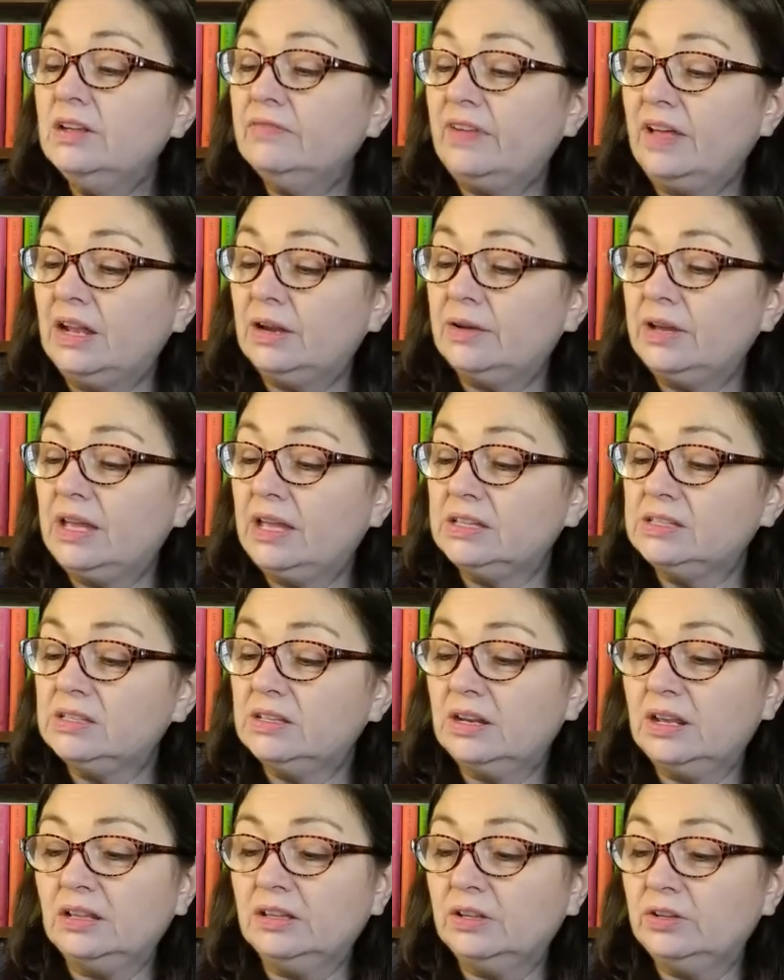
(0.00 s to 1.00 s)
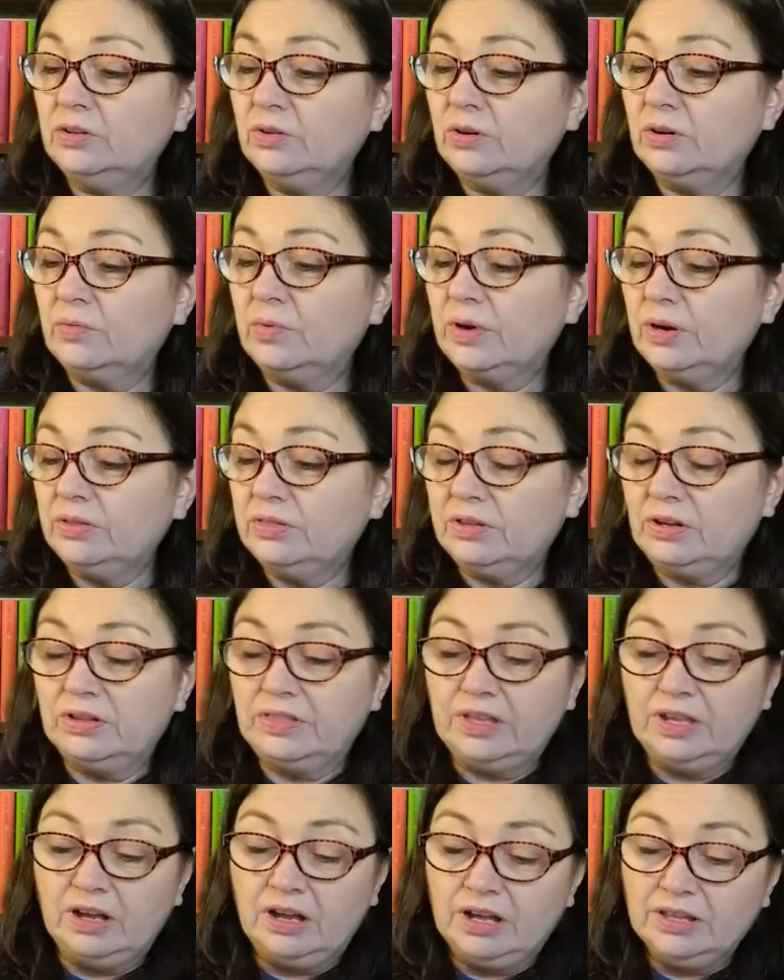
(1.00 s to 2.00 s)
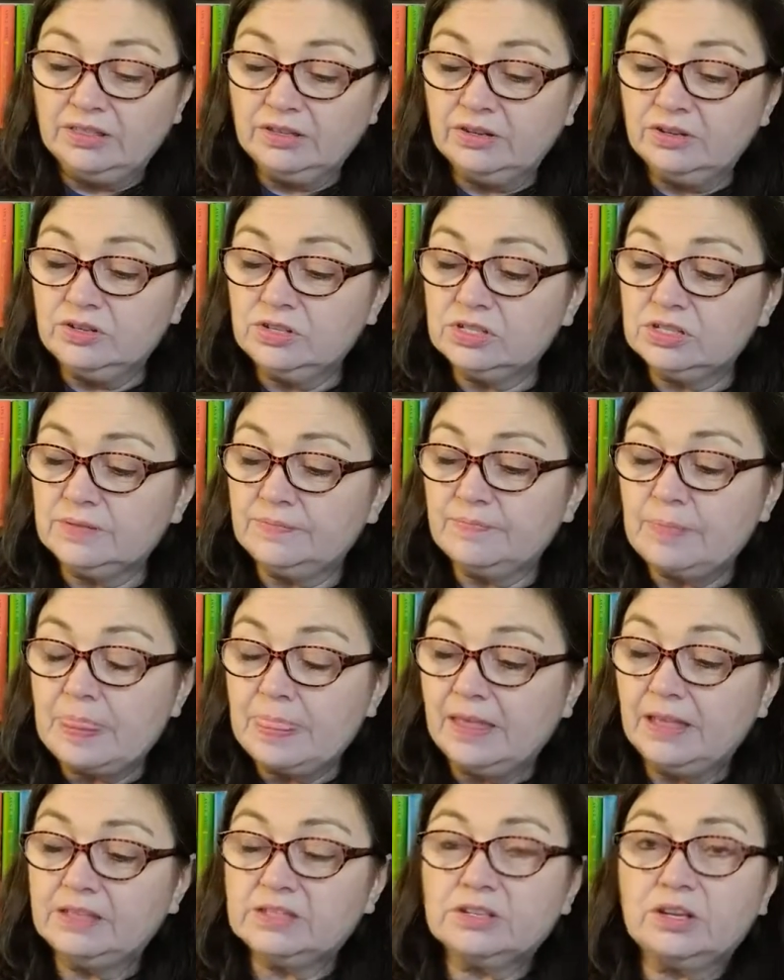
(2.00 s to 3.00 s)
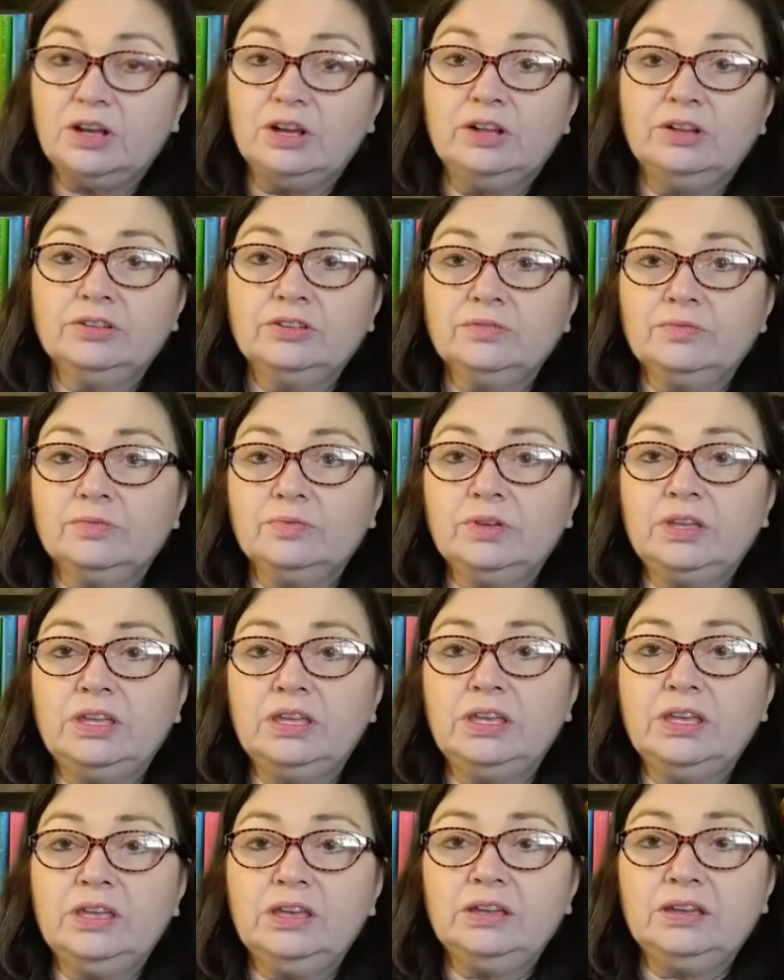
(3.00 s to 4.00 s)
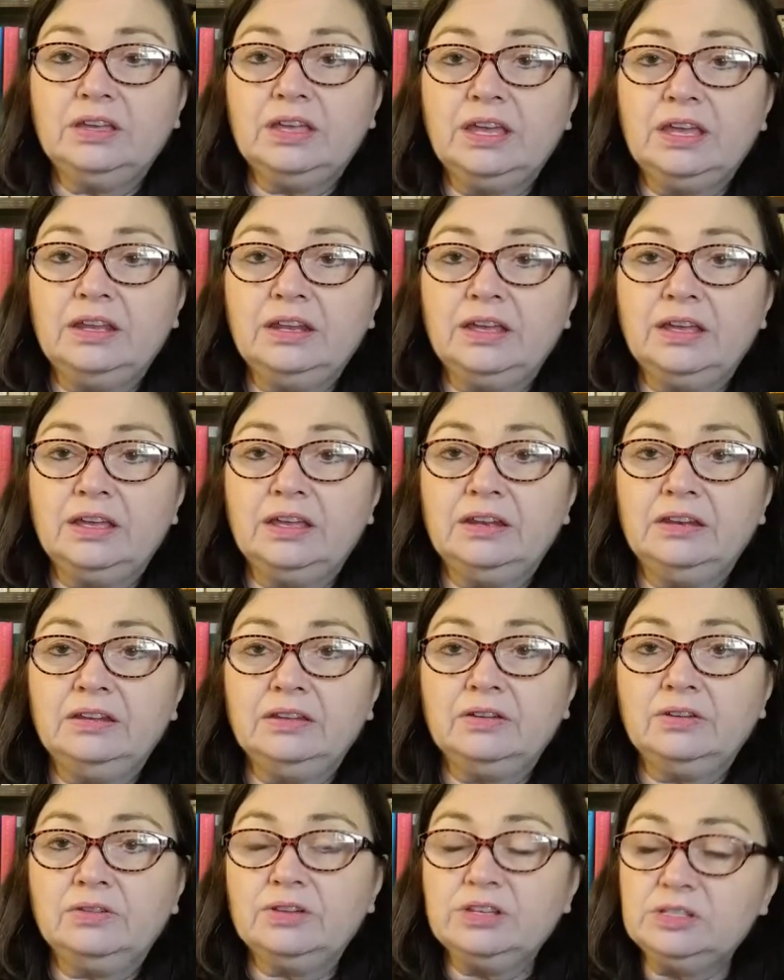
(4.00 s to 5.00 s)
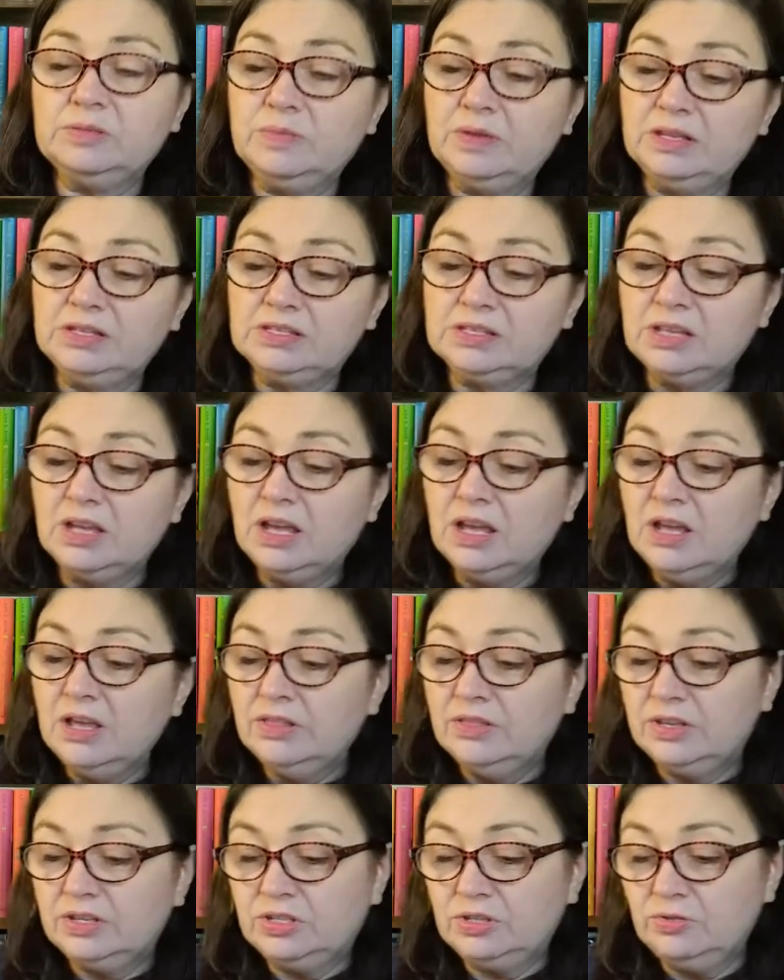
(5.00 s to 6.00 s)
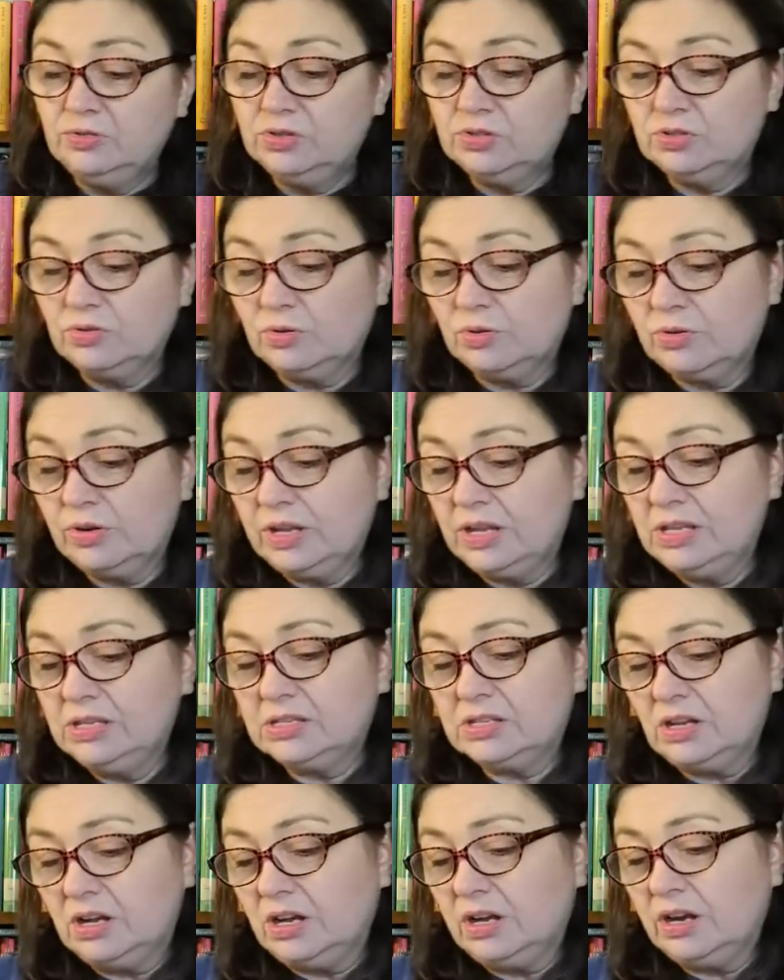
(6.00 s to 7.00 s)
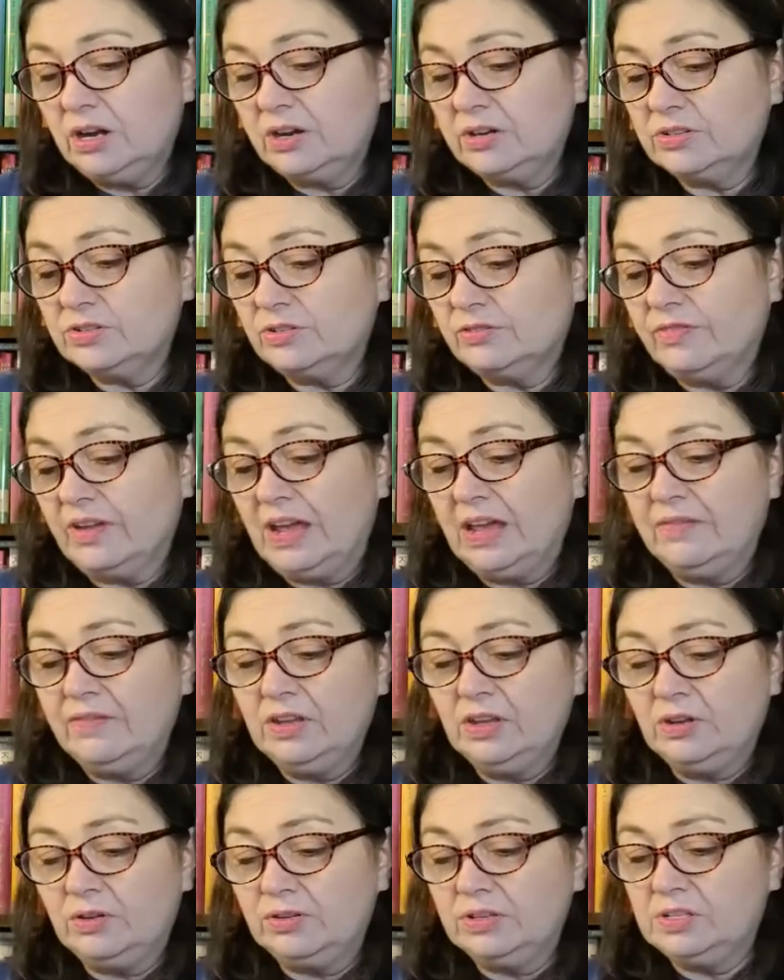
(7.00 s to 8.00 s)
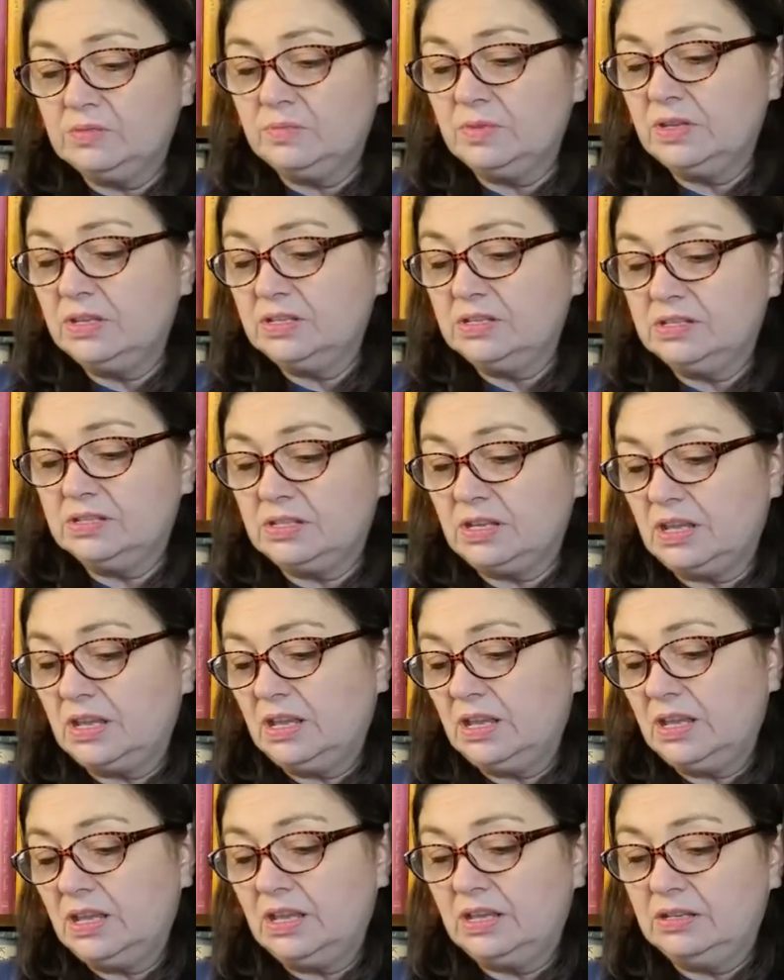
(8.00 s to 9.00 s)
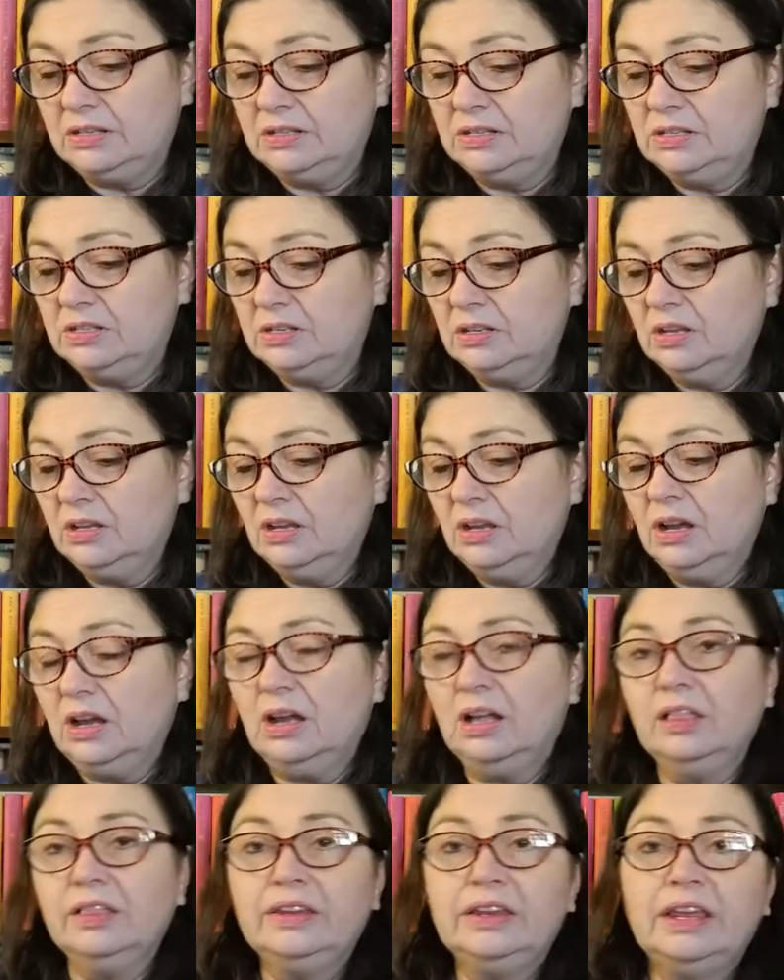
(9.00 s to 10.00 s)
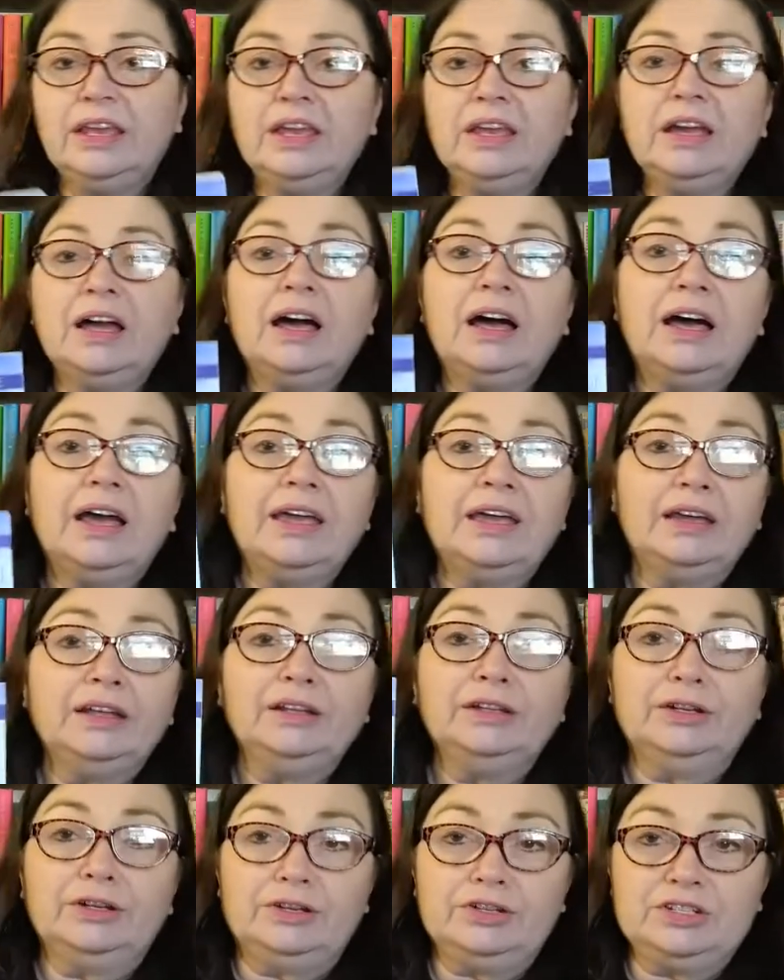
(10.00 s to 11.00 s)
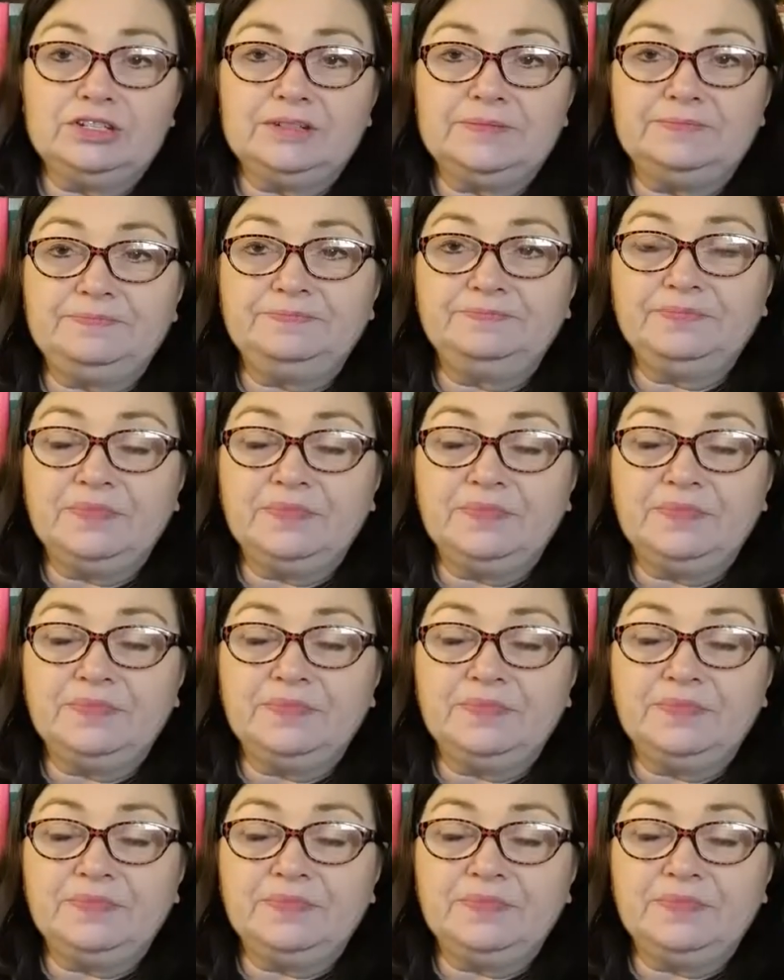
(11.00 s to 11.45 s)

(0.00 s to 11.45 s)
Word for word: Valerie Hansen and Lenore Worth are the authors. It's called Rookie Canine Christmas. The 2 stories are Surviving Christmas and Holiday High Alert.